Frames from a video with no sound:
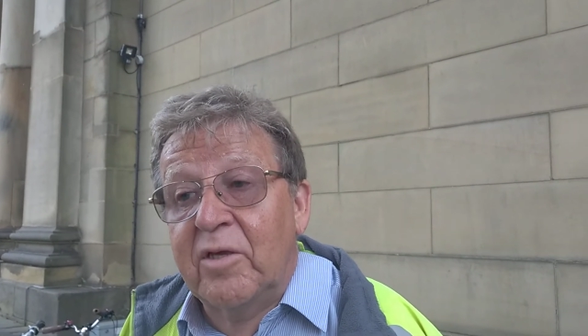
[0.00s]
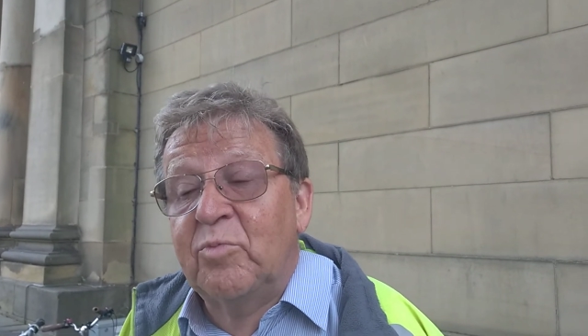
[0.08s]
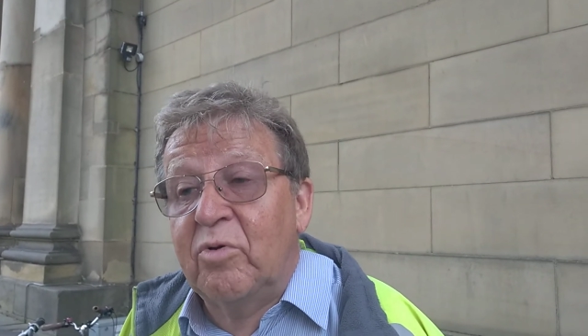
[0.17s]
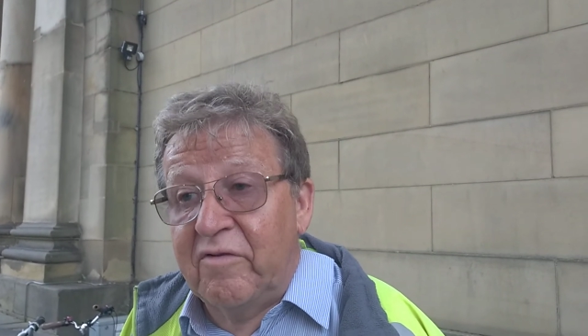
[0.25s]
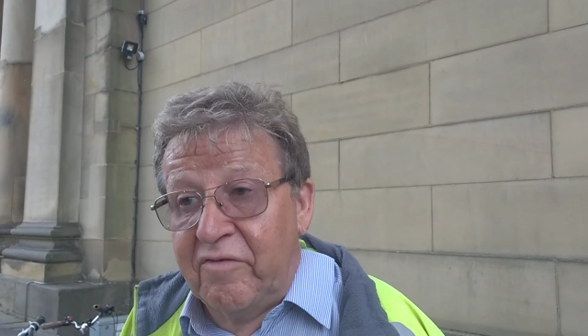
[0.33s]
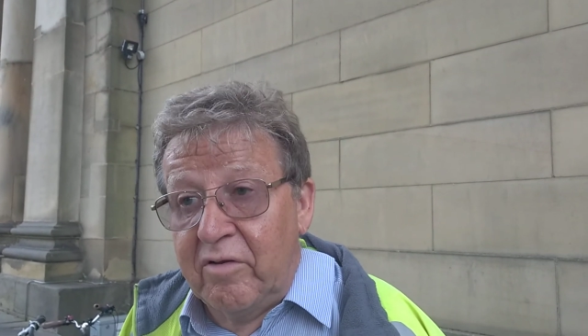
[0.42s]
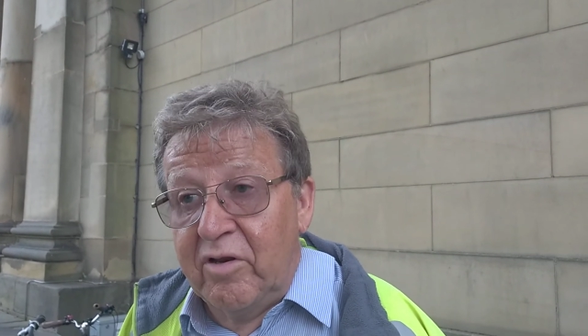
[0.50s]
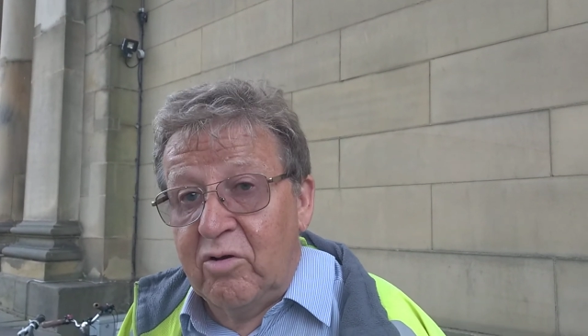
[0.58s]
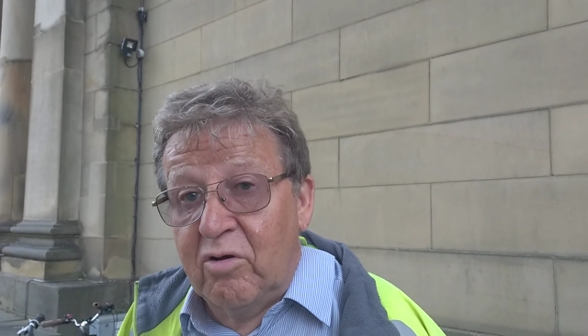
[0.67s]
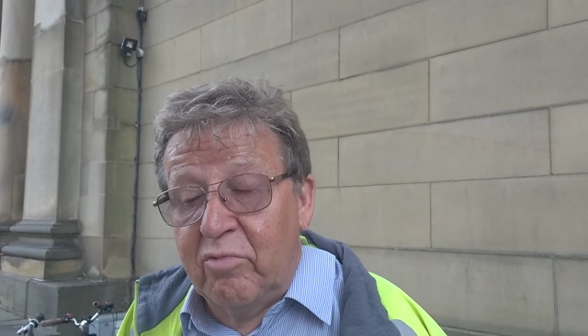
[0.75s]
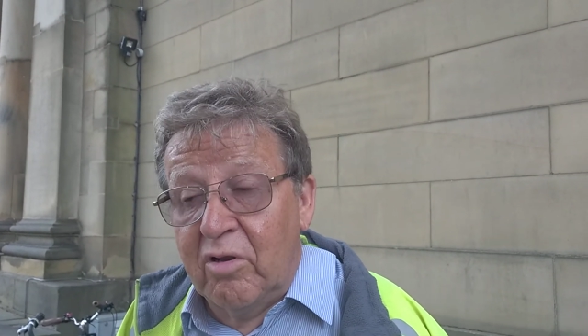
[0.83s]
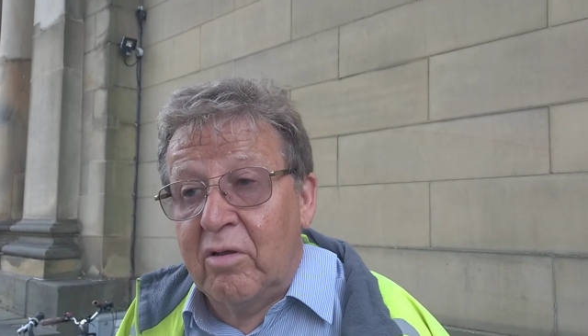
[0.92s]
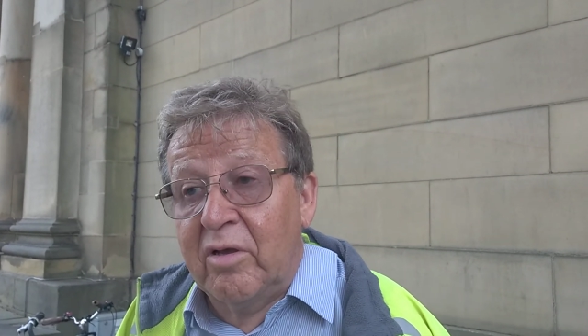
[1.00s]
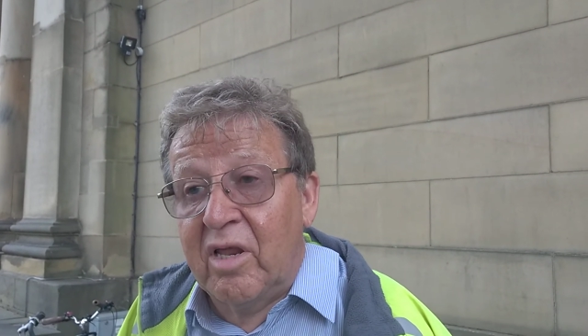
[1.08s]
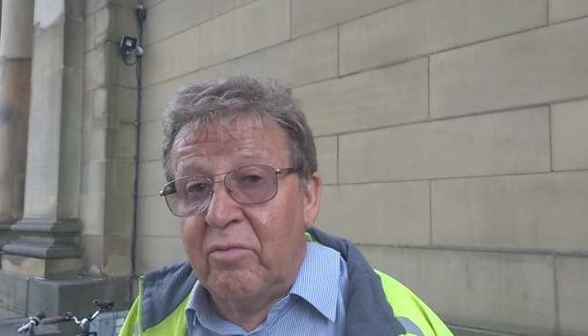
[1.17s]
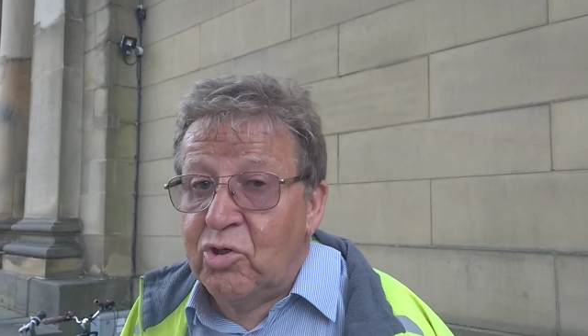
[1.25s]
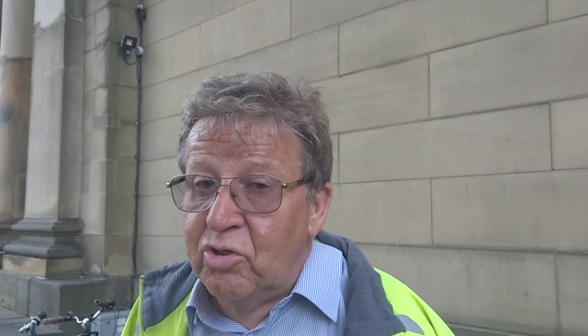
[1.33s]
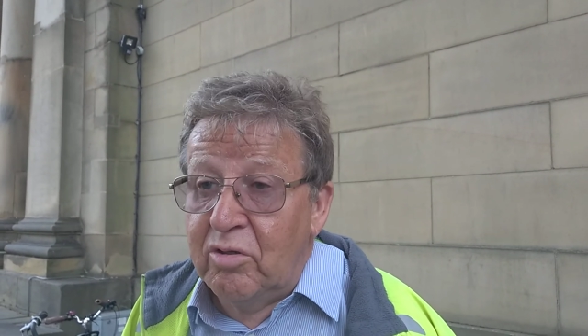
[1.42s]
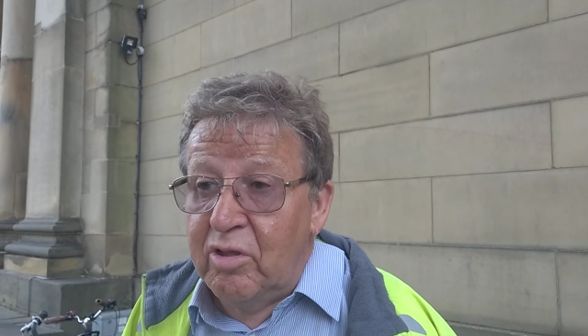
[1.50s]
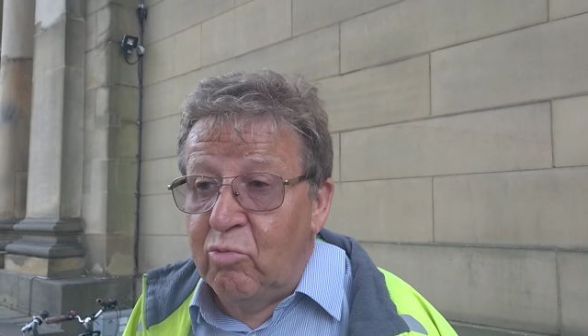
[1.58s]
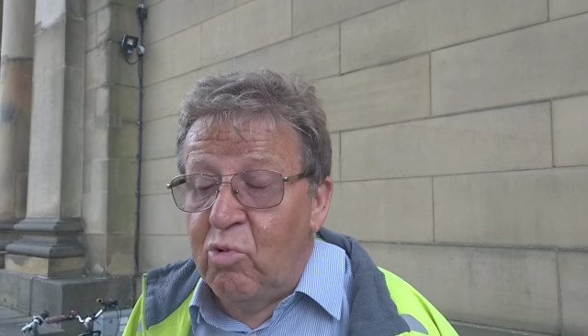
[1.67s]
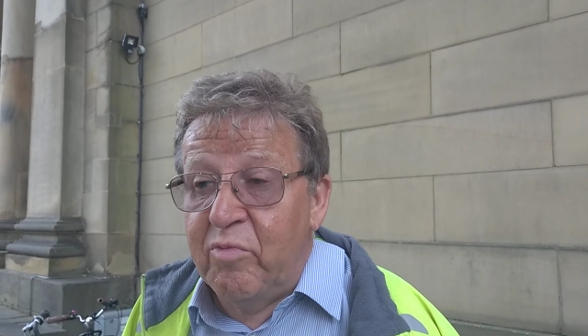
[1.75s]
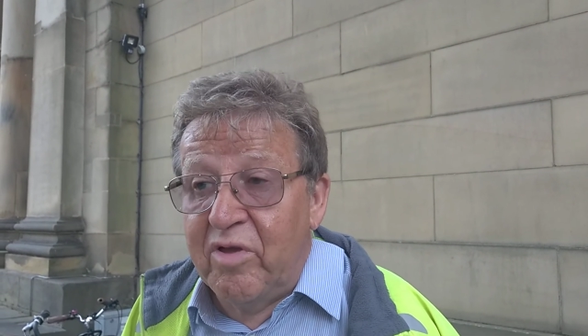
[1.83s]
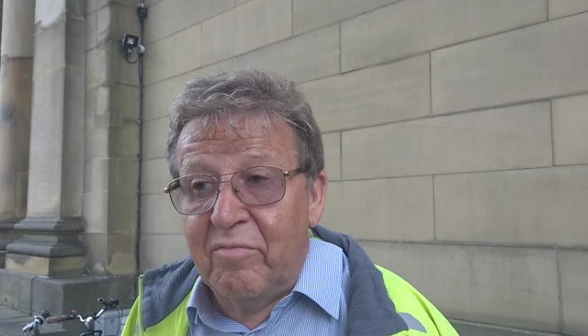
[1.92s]
It's perfectly doable. I'm sure there
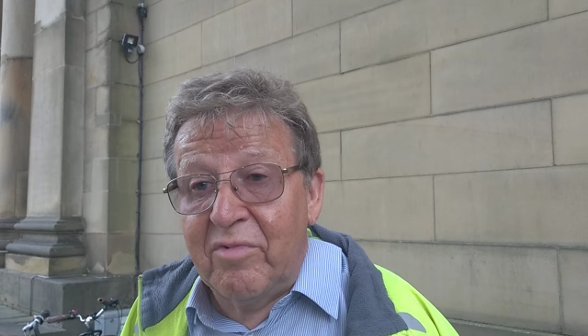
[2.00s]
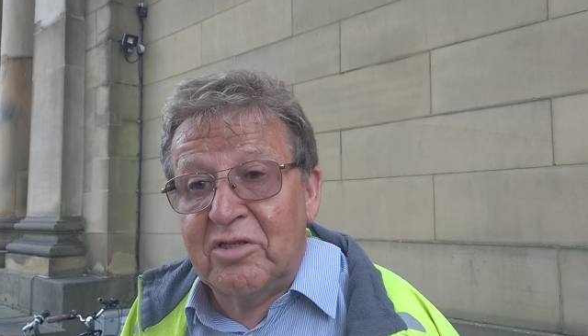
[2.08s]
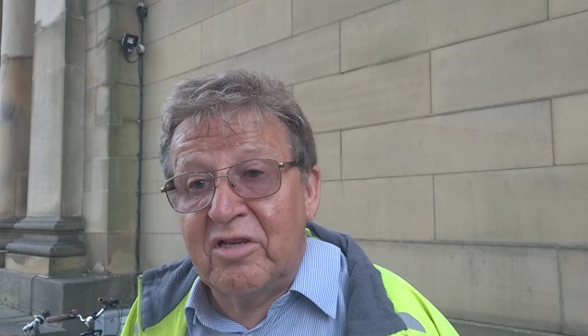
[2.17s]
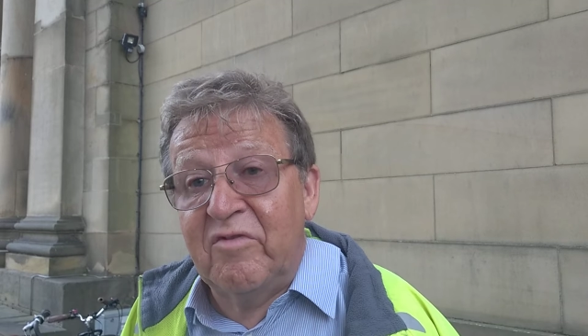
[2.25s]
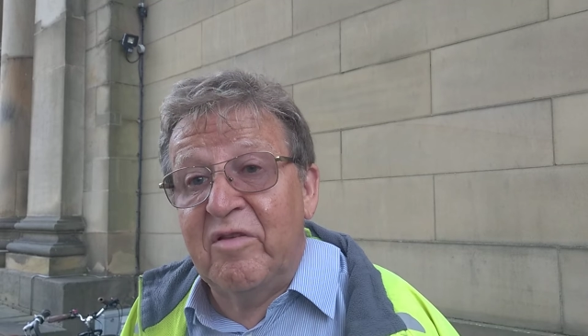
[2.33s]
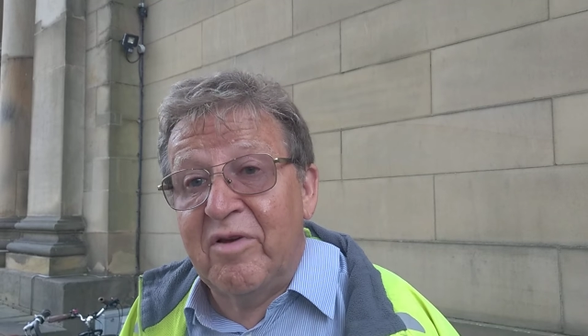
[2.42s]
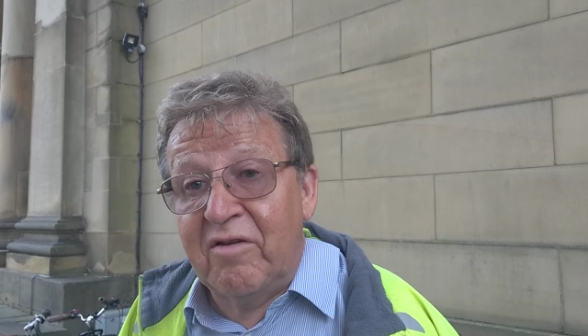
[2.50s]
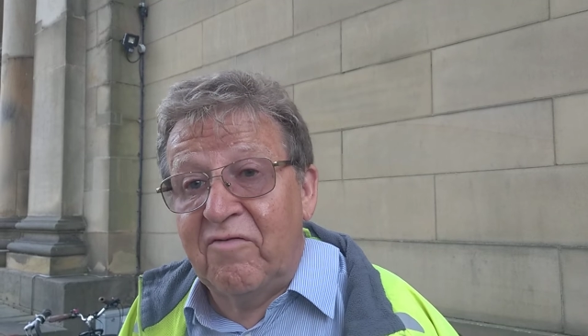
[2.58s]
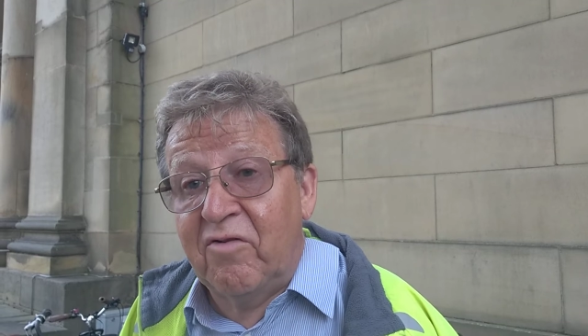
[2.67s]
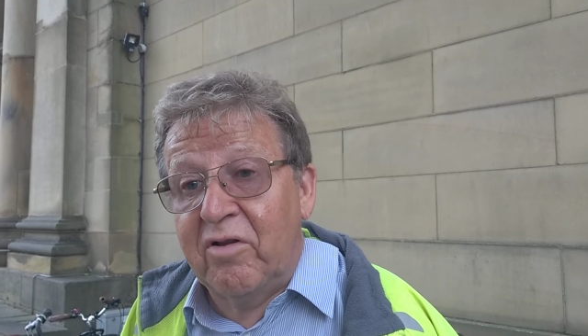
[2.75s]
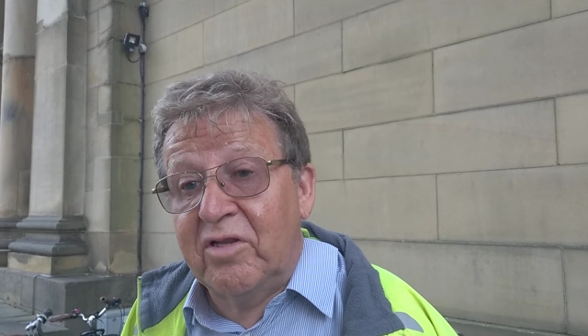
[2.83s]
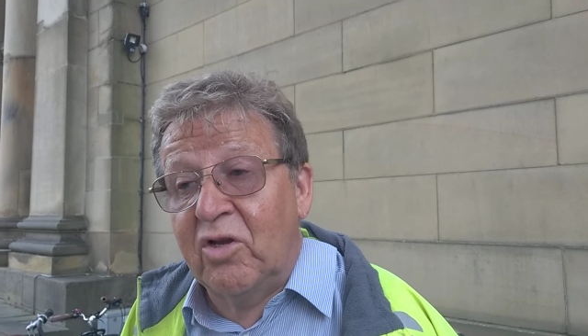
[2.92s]
would be a massive demand for it.